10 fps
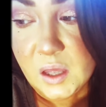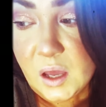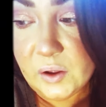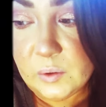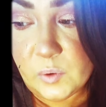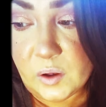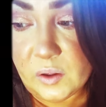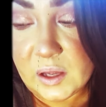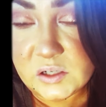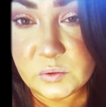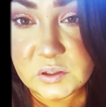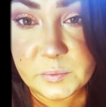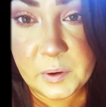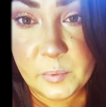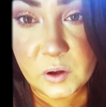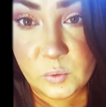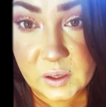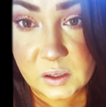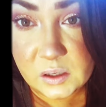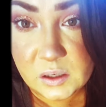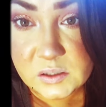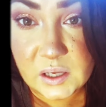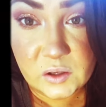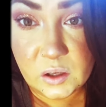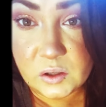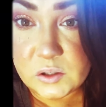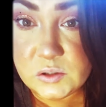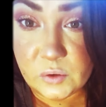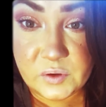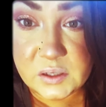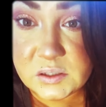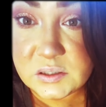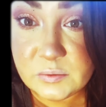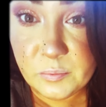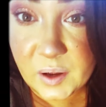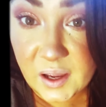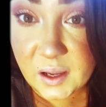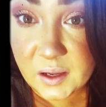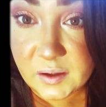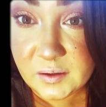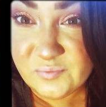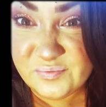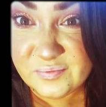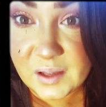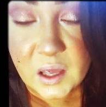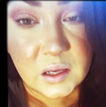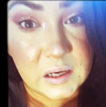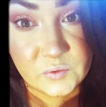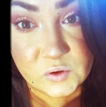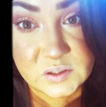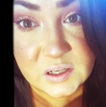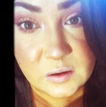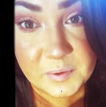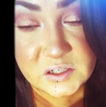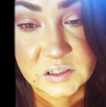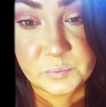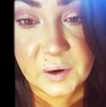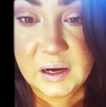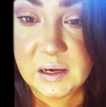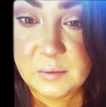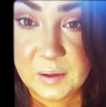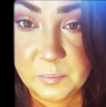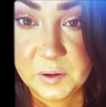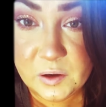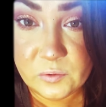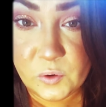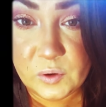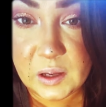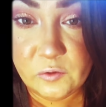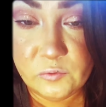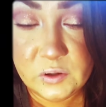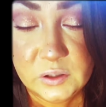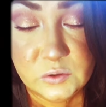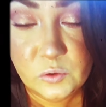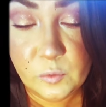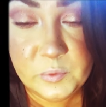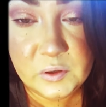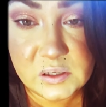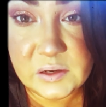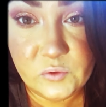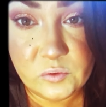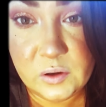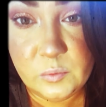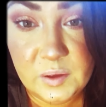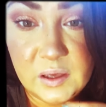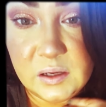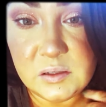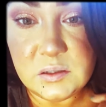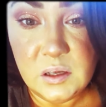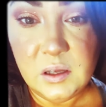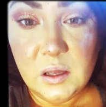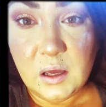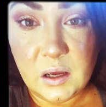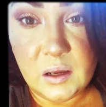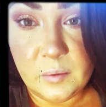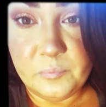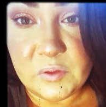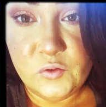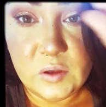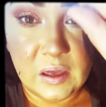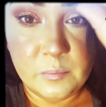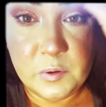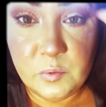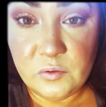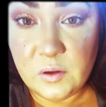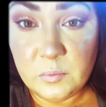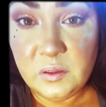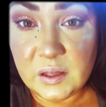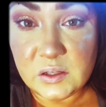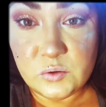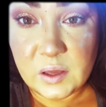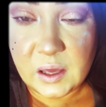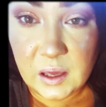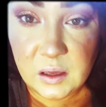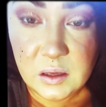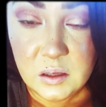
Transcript: All right, well, I just wanted to pop on quick, tell y'all, don't forget to smile. You never know whose day you might just brighten, and it may be your own. I really do hope you guys have a great weekend. If you can't be with family, that's okay.